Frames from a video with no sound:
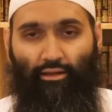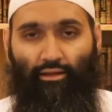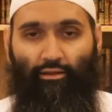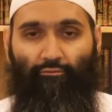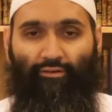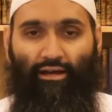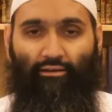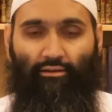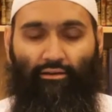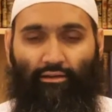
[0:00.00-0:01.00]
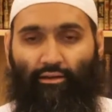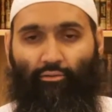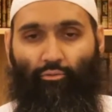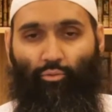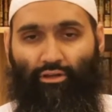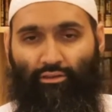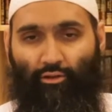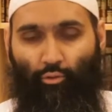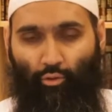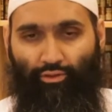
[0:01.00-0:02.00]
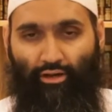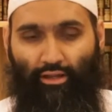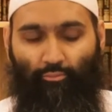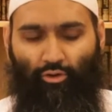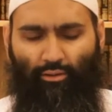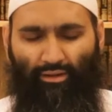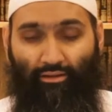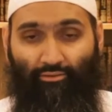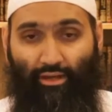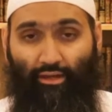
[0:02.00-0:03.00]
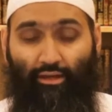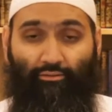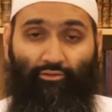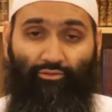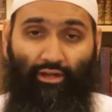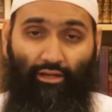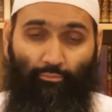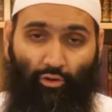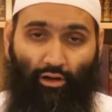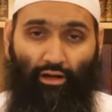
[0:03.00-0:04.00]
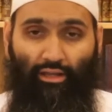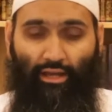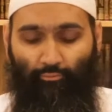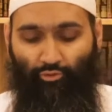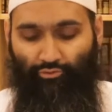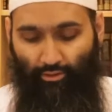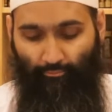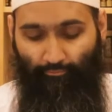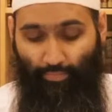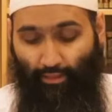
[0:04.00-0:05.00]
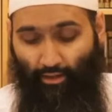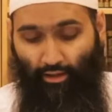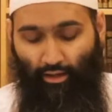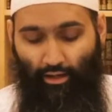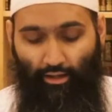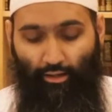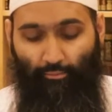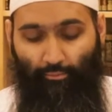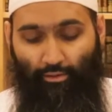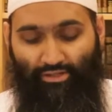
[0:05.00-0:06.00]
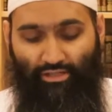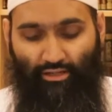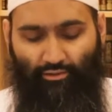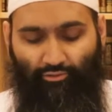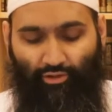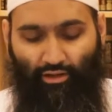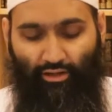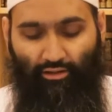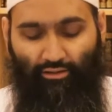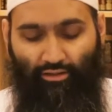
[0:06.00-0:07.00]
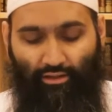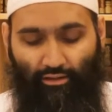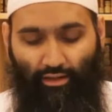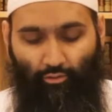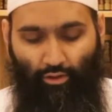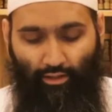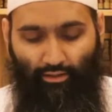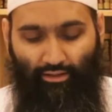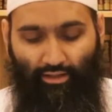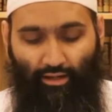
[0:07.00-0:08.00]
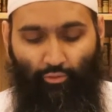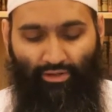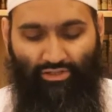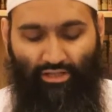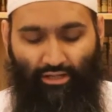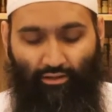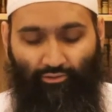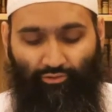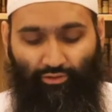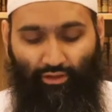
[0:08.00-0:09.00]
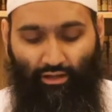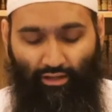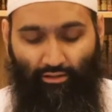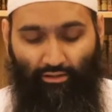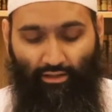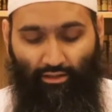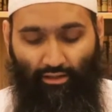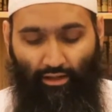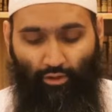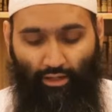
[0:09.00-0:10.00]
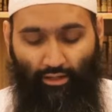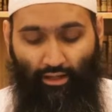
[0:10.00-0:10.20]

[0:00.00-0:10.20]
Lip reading: in fact, what the author rahimahullah means here is in Sahih Bukhari and Muslim. An Abi Bashir al-Ansari radiyallahu an, the Abu Bashir al-Ansari radiyallahu an,